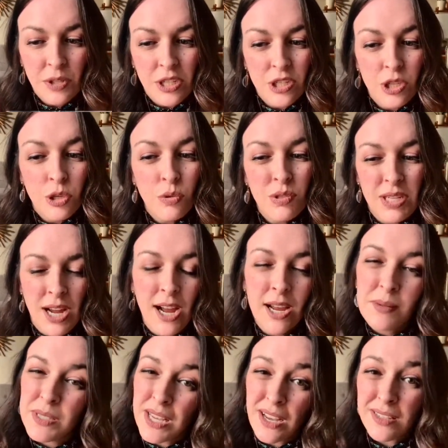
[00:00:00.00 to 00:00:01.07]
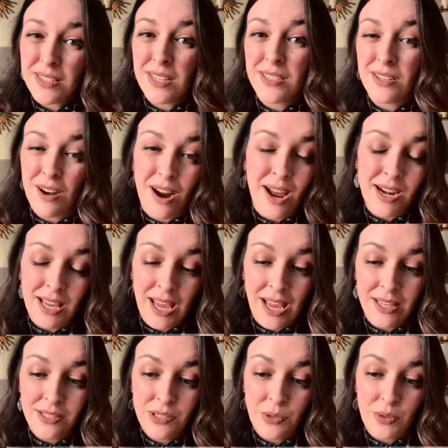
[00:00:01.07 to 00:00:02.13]
to 2 times s because you're adding
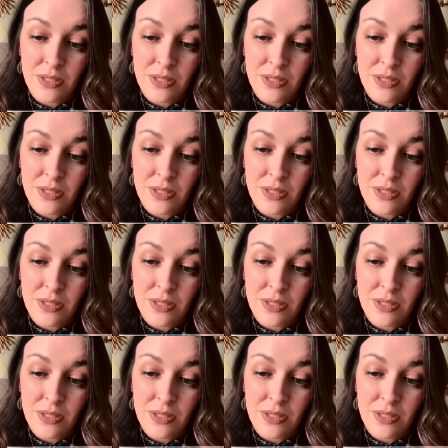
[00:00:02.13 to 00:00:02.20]
s to